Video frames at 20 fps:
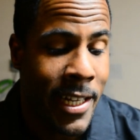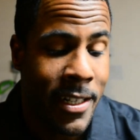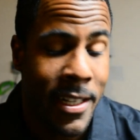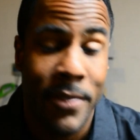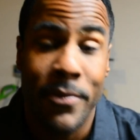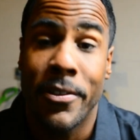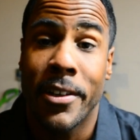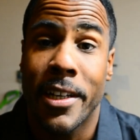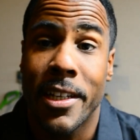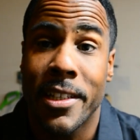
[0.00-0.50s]
They
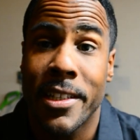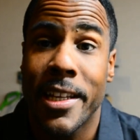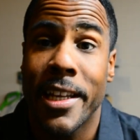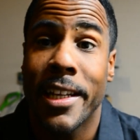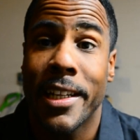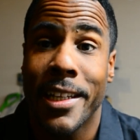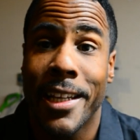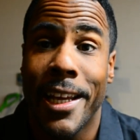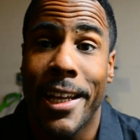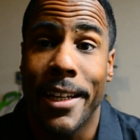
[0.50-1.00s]
fucking skit
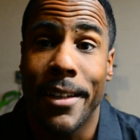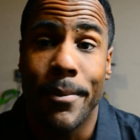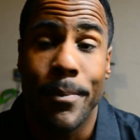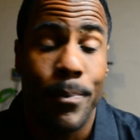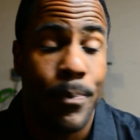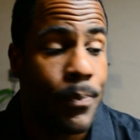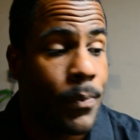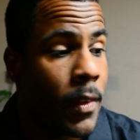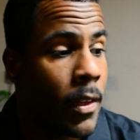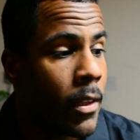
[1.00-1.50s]
and get.
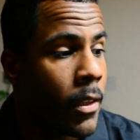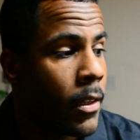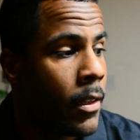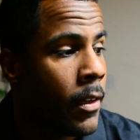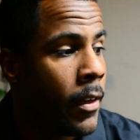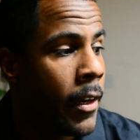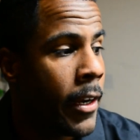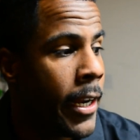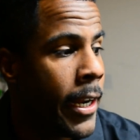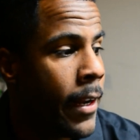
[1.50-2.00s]

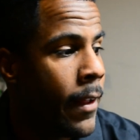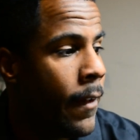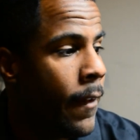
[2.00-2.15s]
Alright?